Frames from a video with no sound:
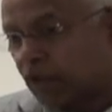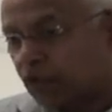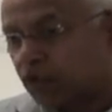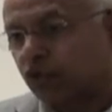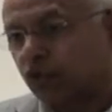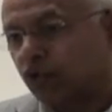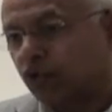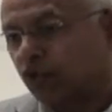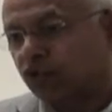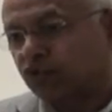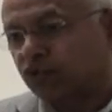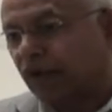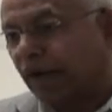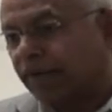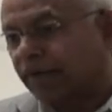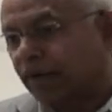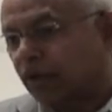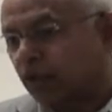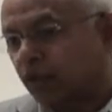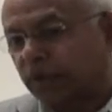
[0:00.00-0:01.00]
So you
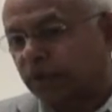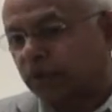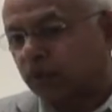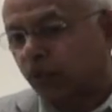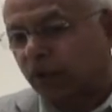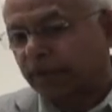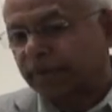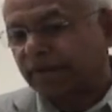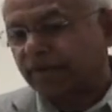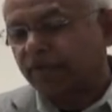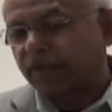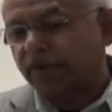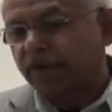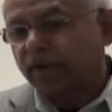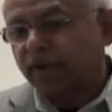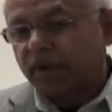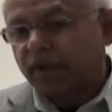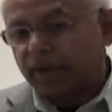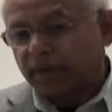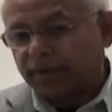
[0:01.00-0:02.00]
started with
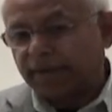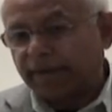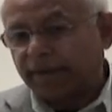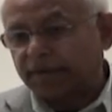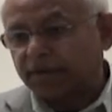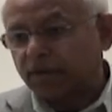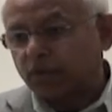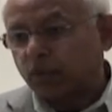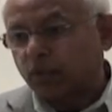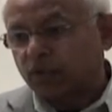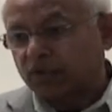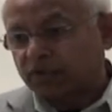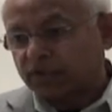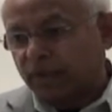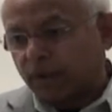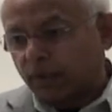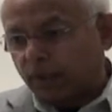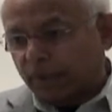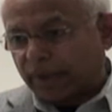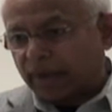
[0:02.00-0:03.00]
whatever data was
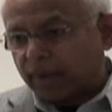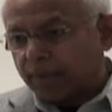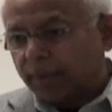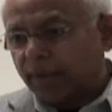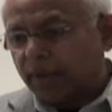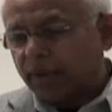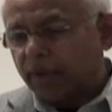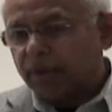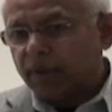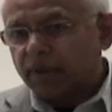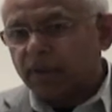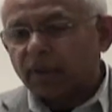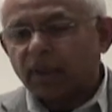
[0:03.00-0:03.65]
available,